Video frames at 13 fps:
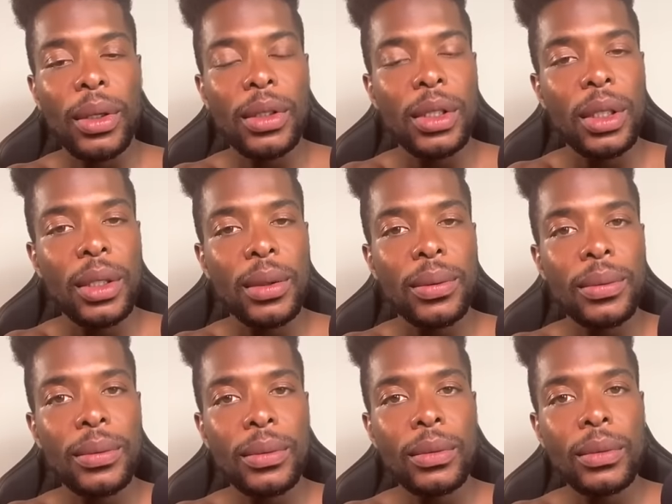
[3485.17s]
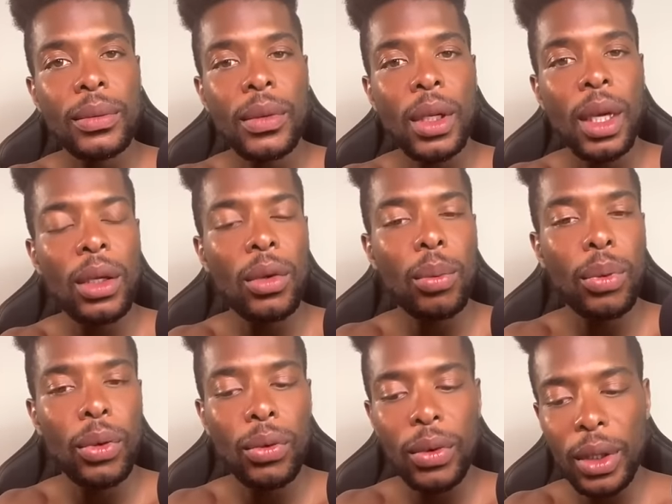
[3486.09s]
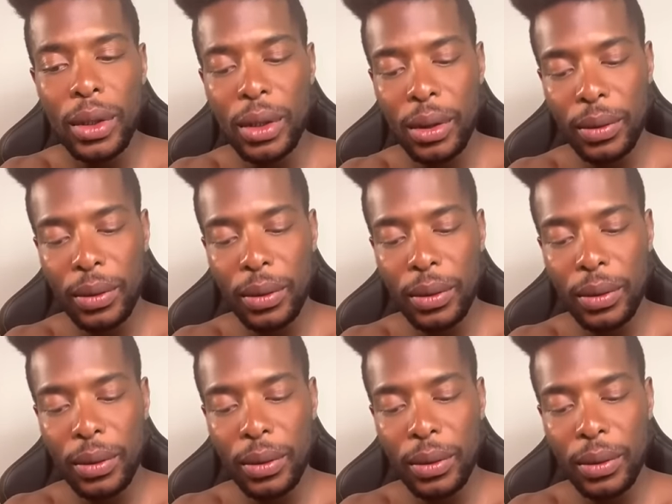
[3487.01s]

and shit. Can you prove this?